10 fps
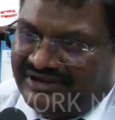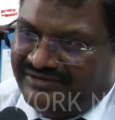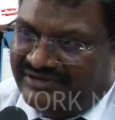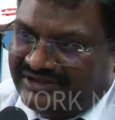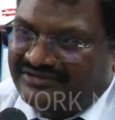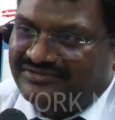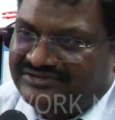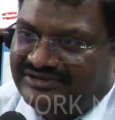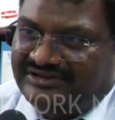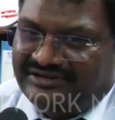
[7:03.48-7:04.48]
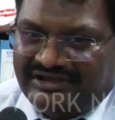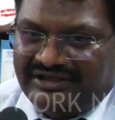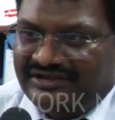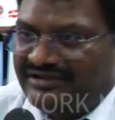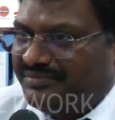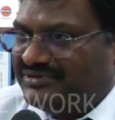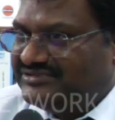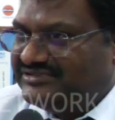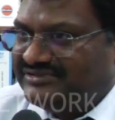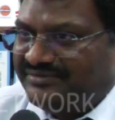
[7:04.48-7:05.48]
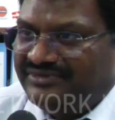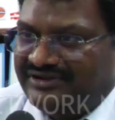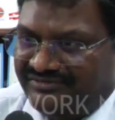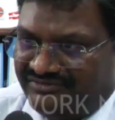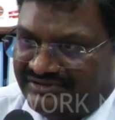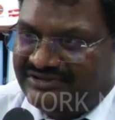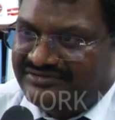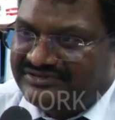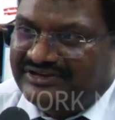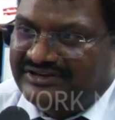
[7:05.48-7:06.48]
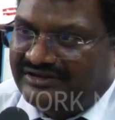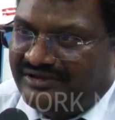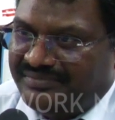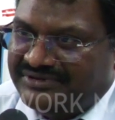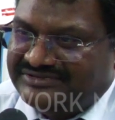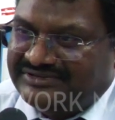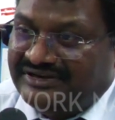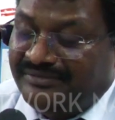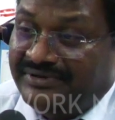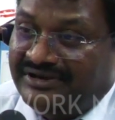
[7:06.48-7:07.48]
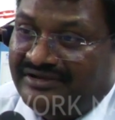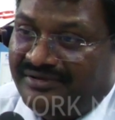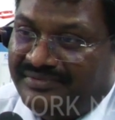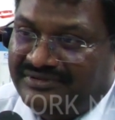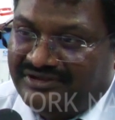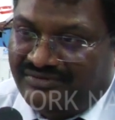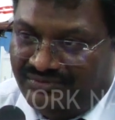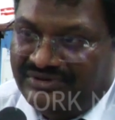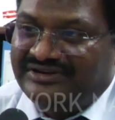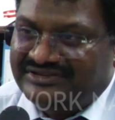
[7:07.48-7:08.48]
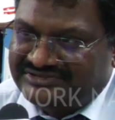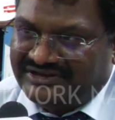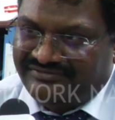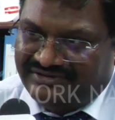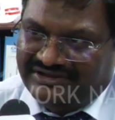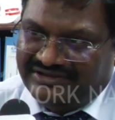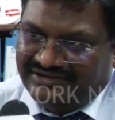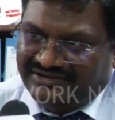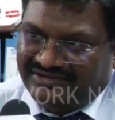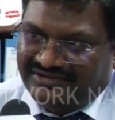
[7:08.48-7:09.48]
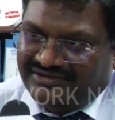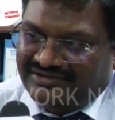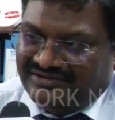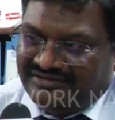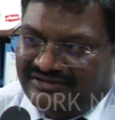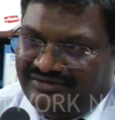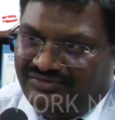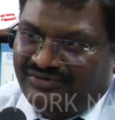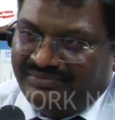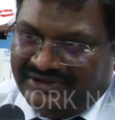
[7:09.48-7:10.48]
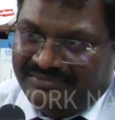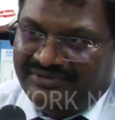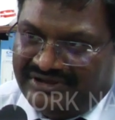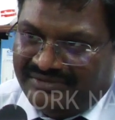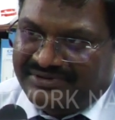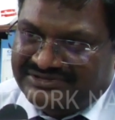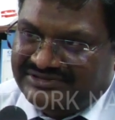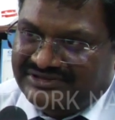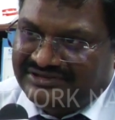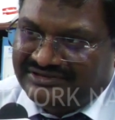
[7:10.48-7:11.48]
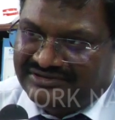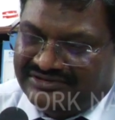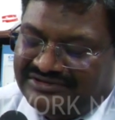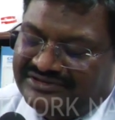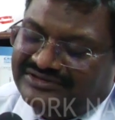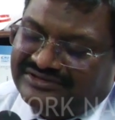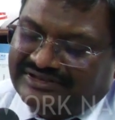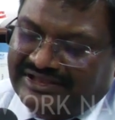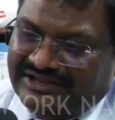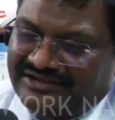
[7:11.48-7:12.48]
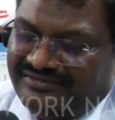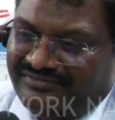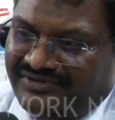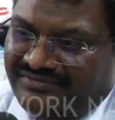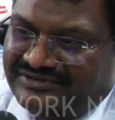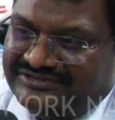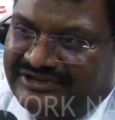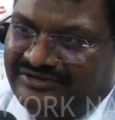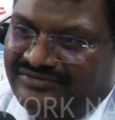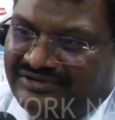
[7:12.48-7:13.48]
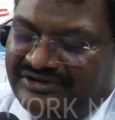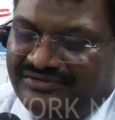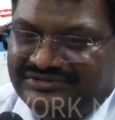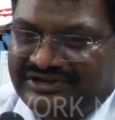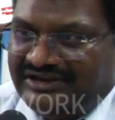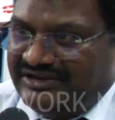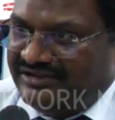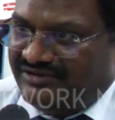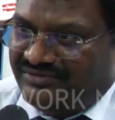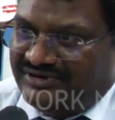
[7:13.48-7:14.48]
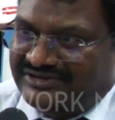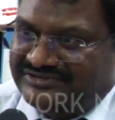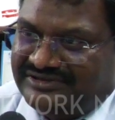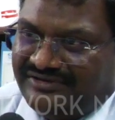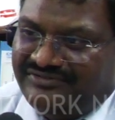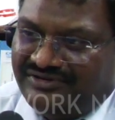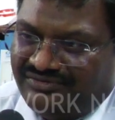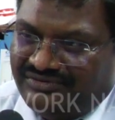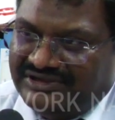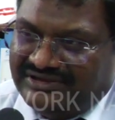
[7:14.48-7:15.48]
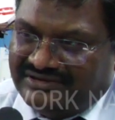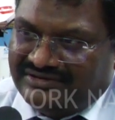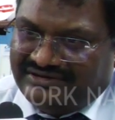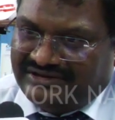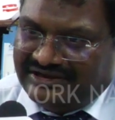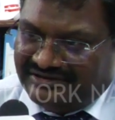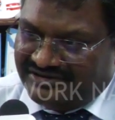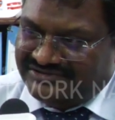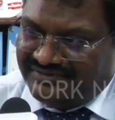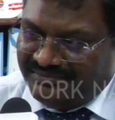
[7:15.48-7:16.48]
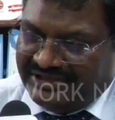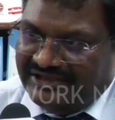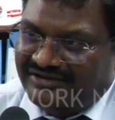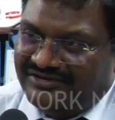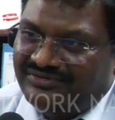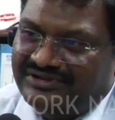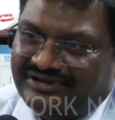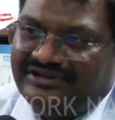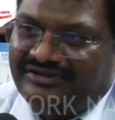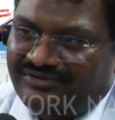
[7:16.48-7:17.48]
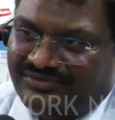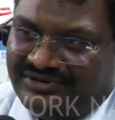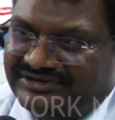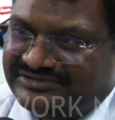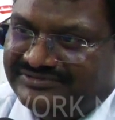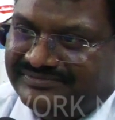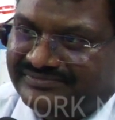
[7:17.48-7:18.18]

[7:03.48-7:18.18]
have 9,000 liter carrying capacity, some will have 12,000 liter capacity, depending upon the route it is traveling, the road bearable capacity. Then we will send to individual retail outlets after loading tank trucks from here to the retail outlets.